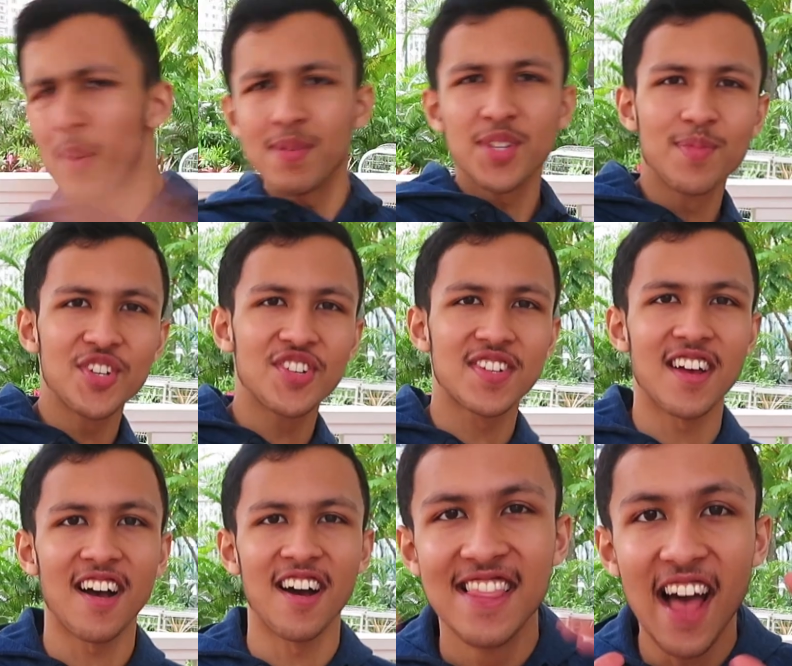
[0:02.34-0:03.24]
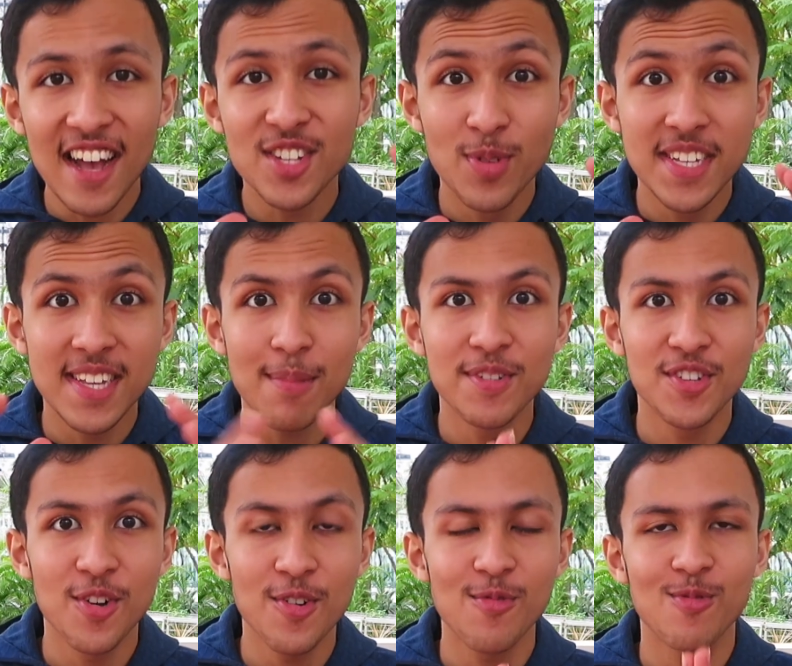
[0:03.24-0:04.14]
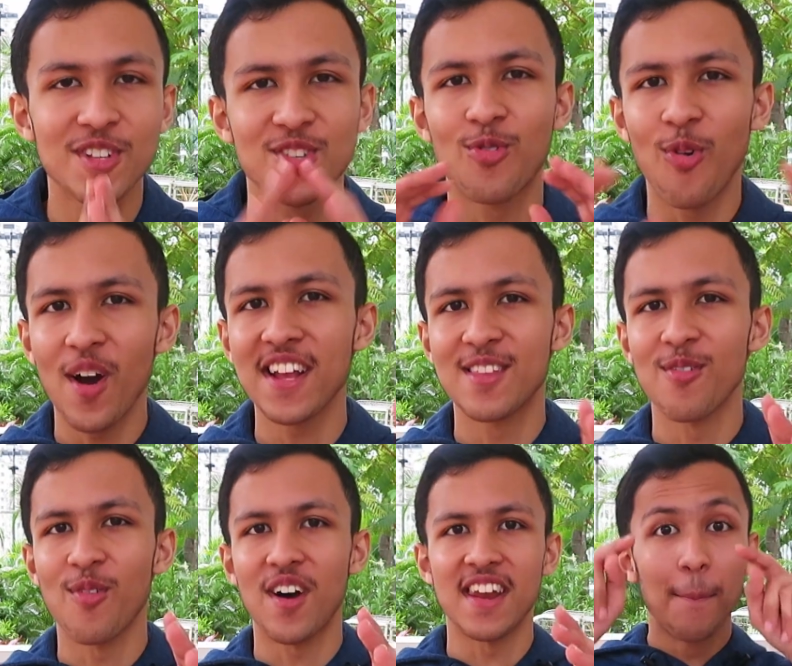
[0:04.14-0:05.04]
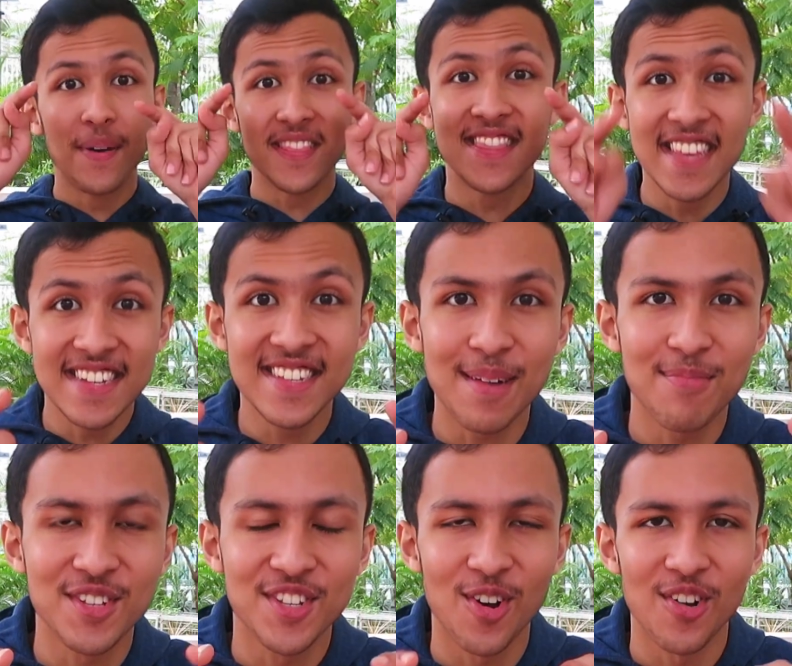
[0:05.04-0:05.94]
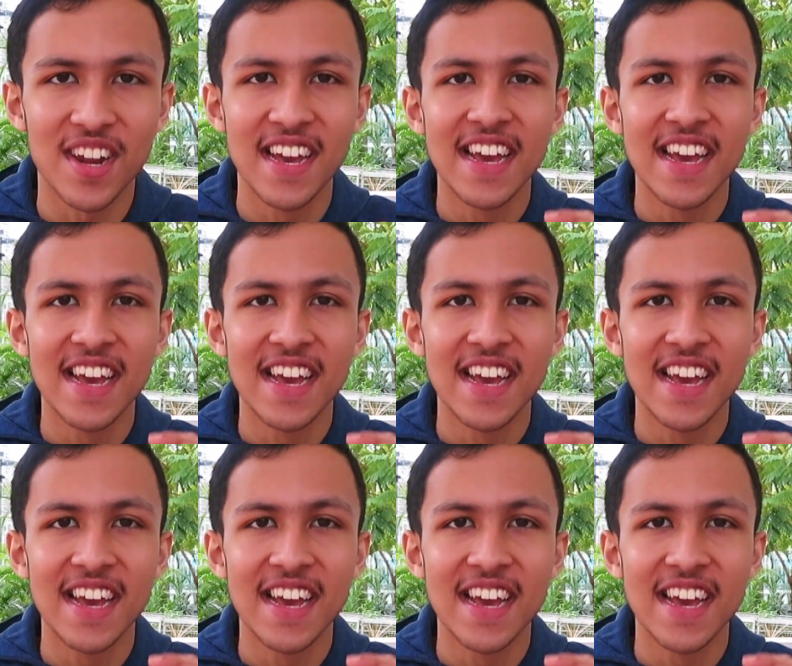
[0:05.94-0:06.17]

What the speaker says: Boom Smajista. Last week's episode was quite the one, but this episode